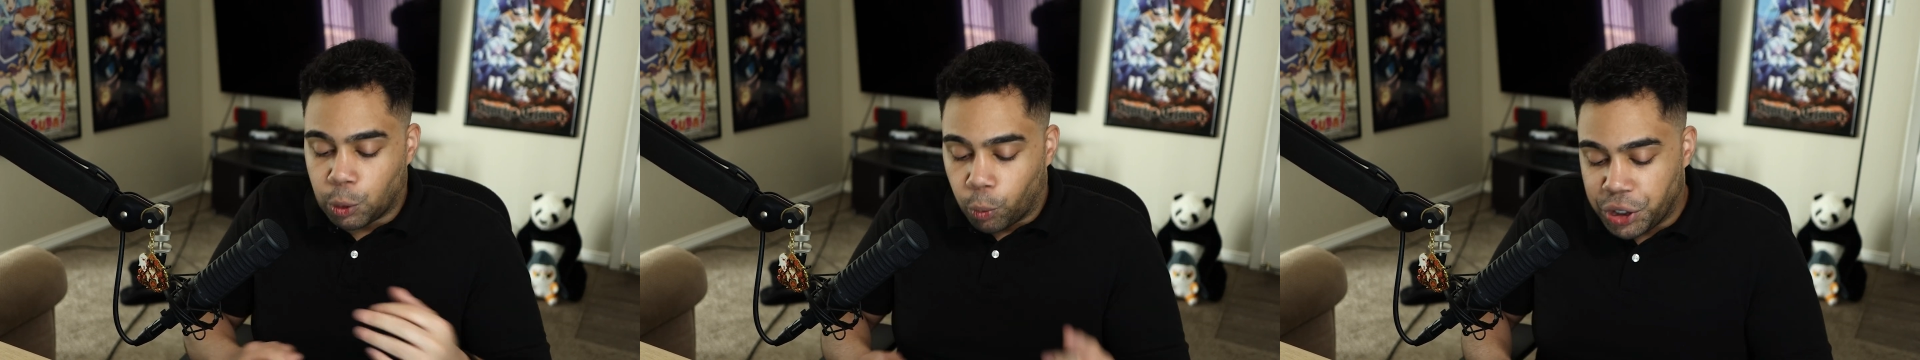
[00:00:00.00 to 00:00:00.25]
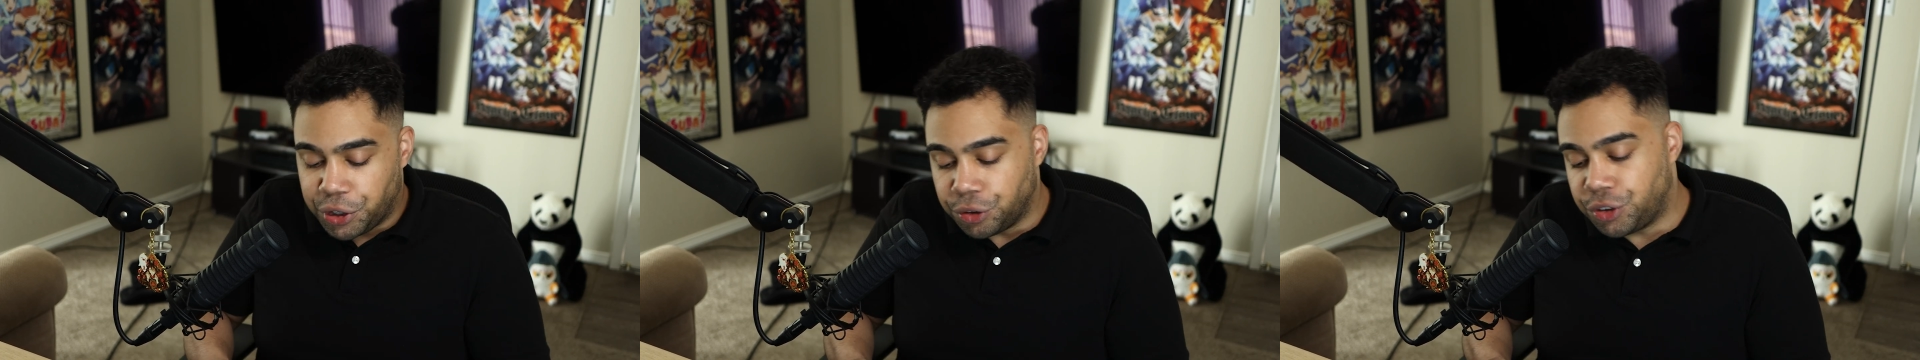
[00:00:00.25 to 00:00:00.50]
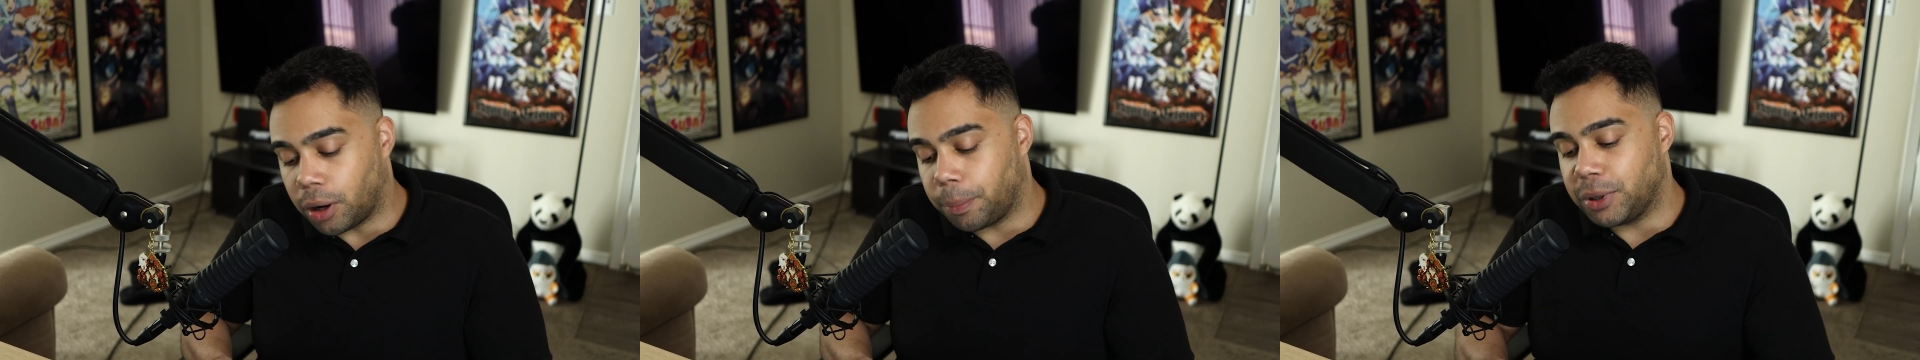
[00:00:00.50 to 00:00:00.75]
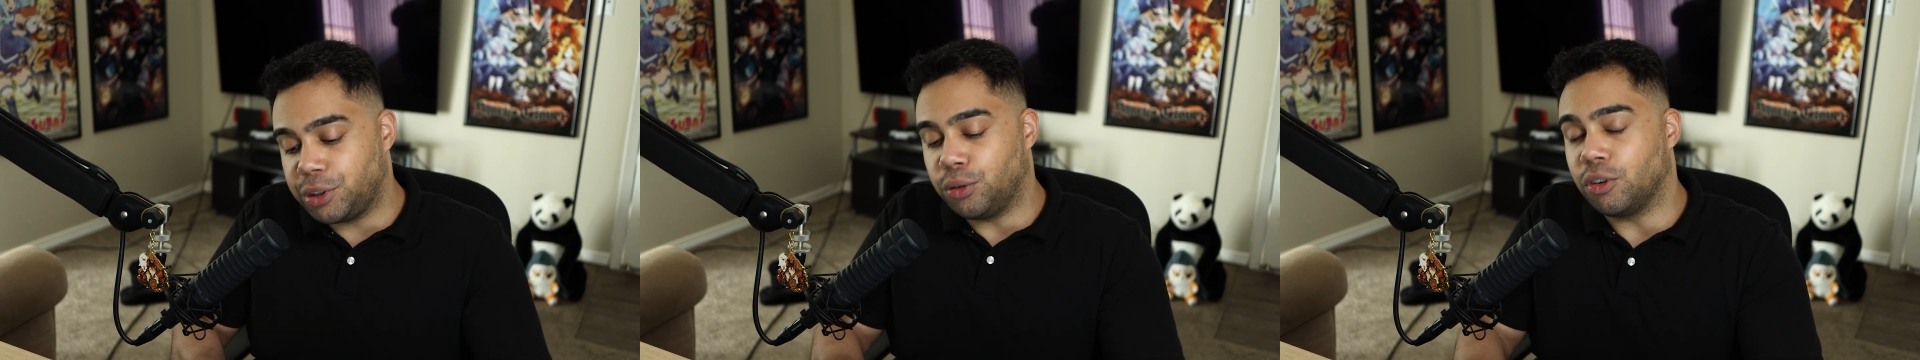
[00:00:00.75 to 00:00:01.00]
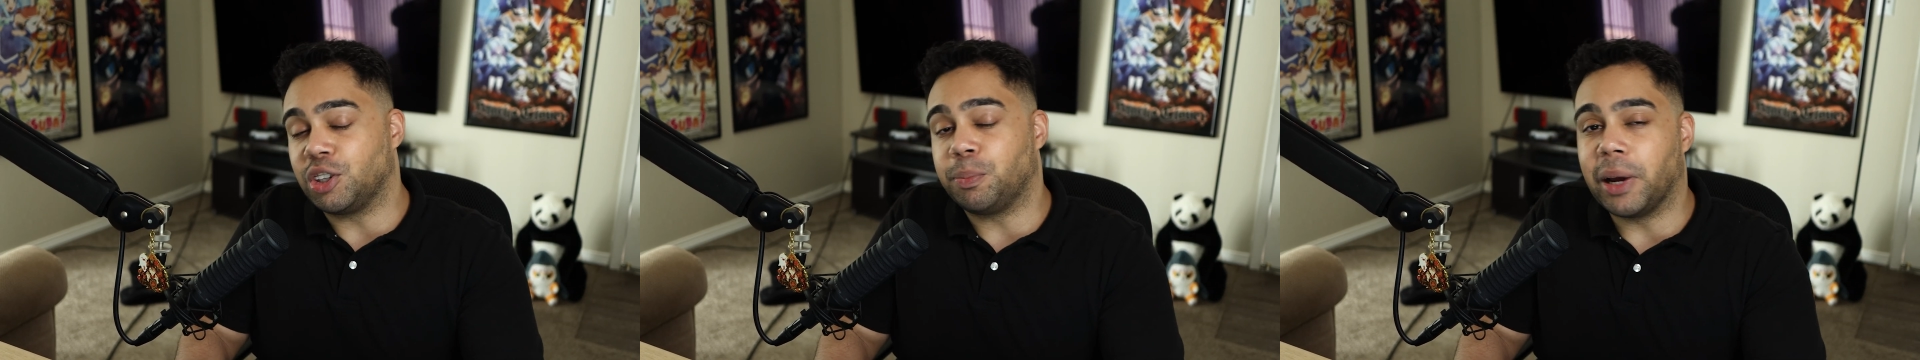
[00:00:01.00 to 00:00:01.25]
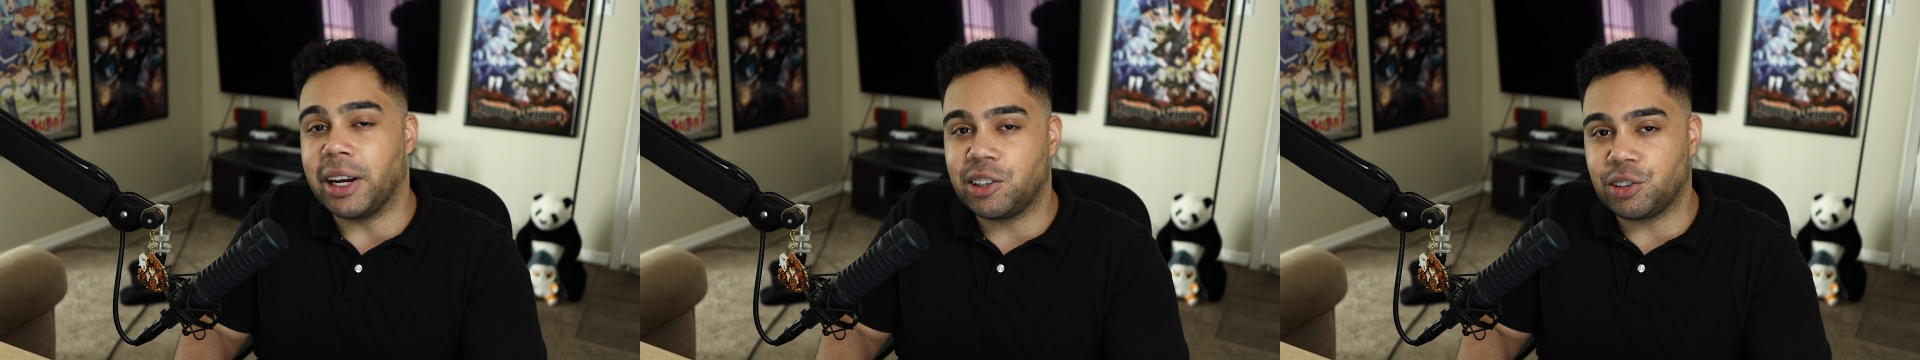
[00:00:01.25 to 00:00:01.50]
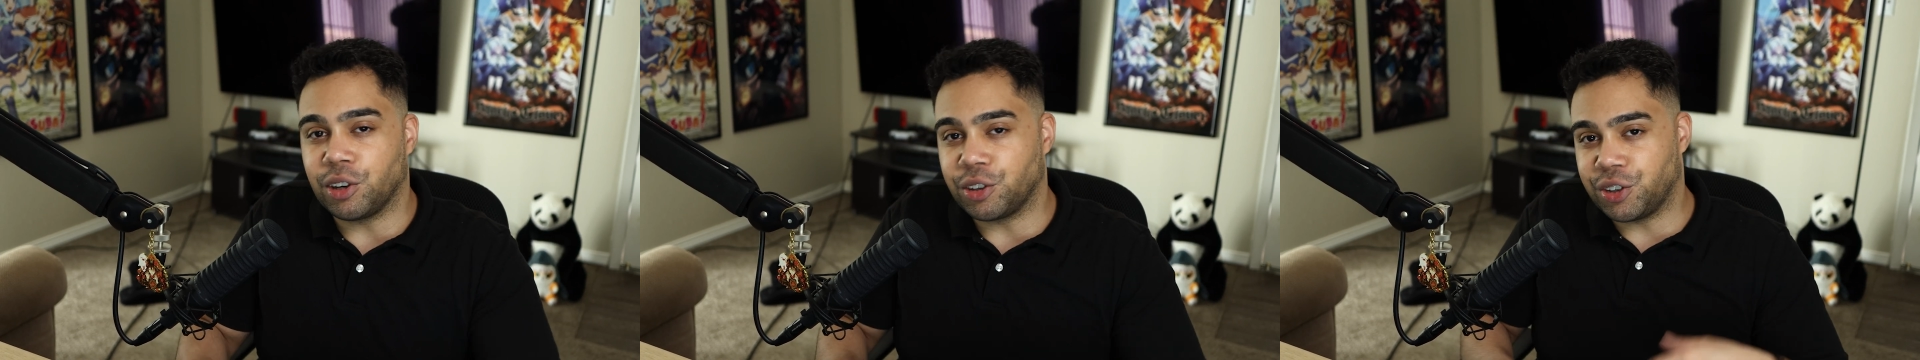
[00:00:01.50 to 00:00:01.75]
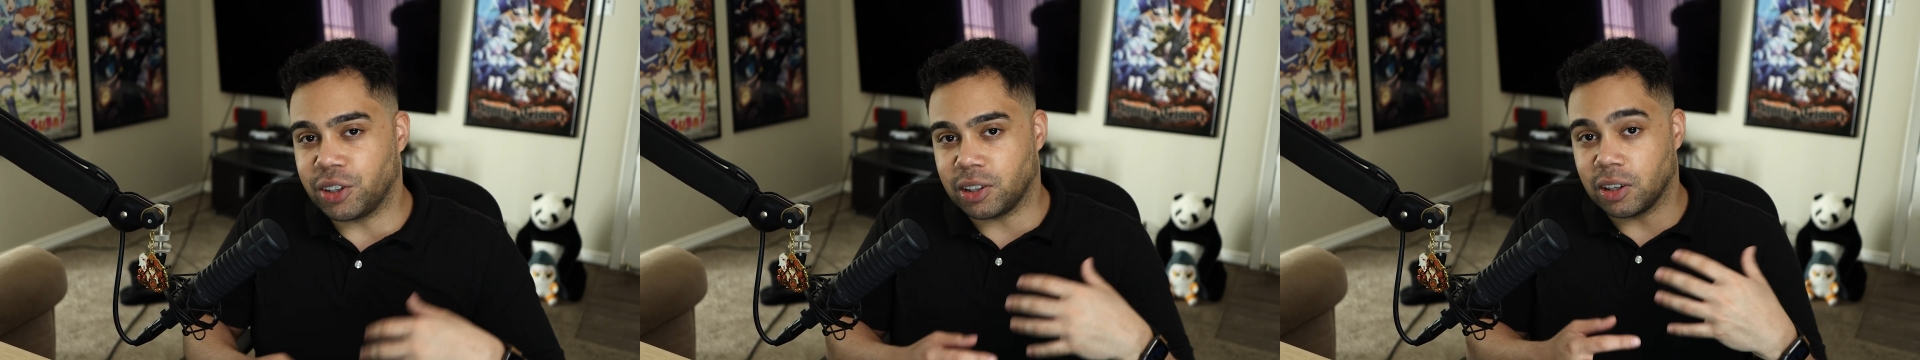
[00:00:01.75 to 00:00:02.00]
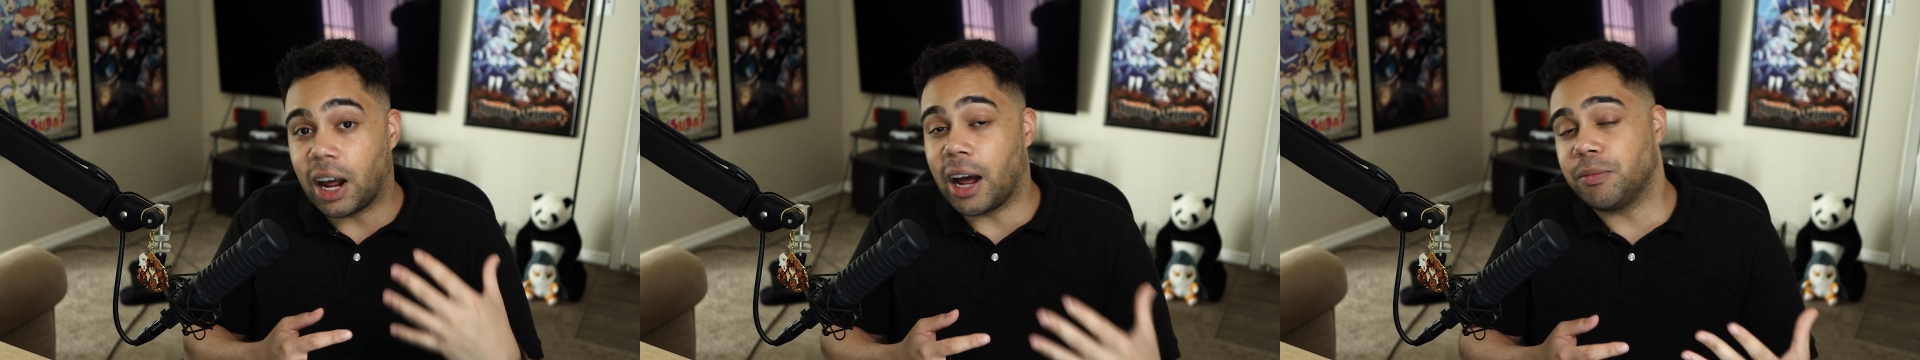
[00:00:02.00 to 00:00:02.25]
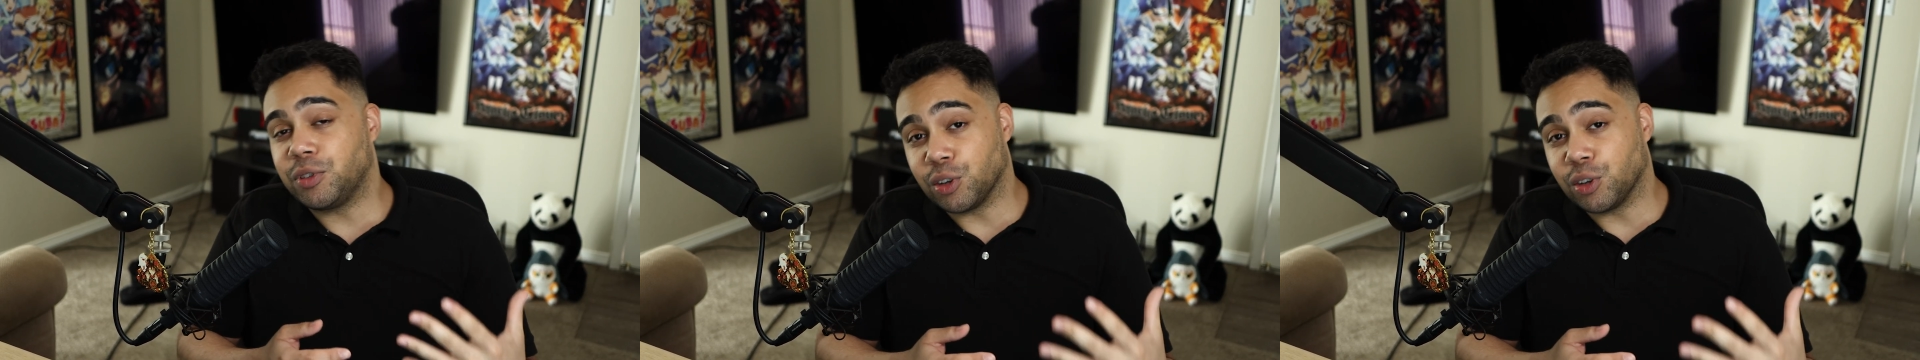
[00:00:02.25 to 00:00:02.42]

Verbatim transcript: When you jump into a space such as live